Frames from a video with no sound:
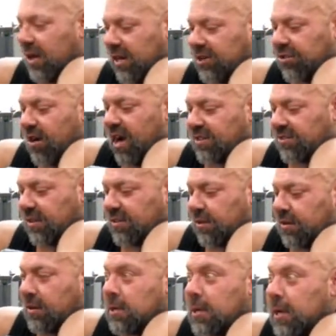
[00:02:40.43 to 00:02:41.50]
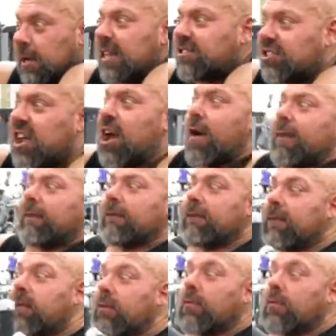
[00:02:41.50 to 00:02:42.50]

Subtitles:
when he tries it. Let's go!